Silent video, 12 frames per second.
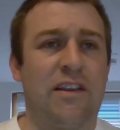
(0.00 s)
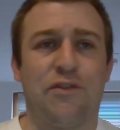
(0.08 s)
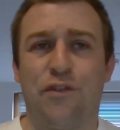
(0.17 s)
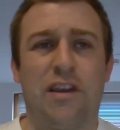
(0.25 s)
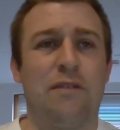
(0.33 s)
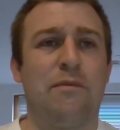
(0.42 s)

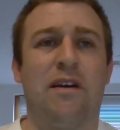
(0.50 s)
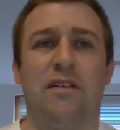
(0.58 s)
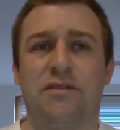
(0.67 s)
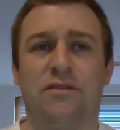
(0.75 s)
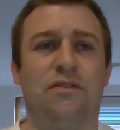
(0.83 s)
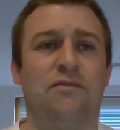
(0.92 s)
answering
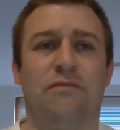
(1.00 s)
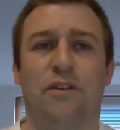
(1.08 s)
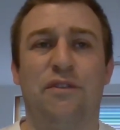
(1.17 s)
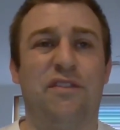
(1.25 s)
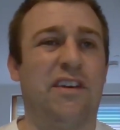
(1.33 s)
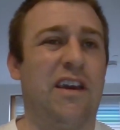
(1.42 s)
emails or
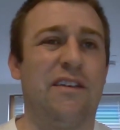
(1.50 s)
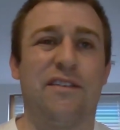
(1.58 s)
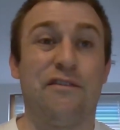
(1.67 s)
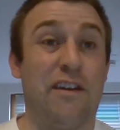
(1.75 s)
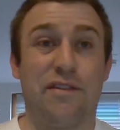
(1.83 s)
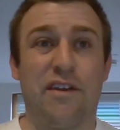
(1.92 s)
notifications
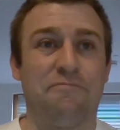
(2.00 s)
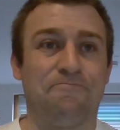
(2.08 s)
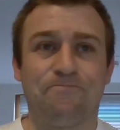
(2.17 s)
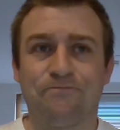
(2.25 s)
or anything.